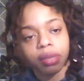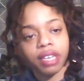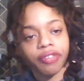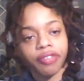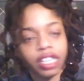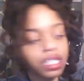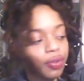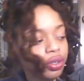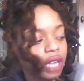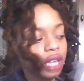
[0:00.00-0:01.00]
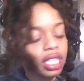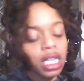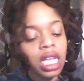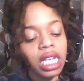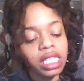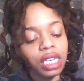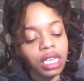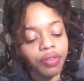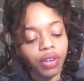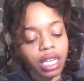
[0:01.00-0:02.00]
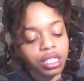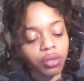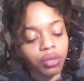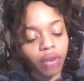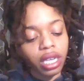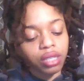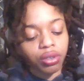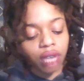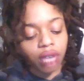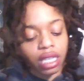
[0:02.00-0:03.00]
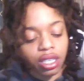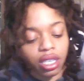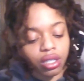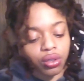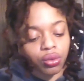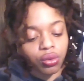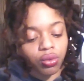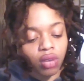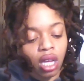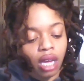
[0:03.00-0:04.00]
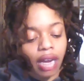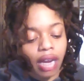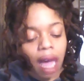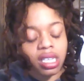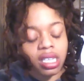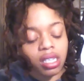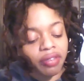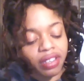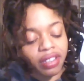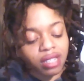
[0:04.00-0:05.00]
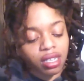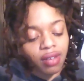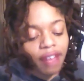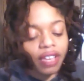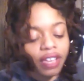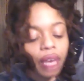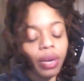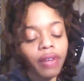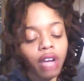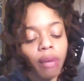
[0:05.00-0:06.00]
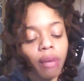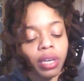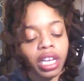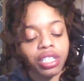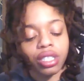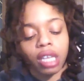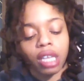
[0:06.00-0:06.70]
can be defensive, or you guys, it's a need for you guys to rest, or you guys need to not be so defensive. I feel like whatever communication is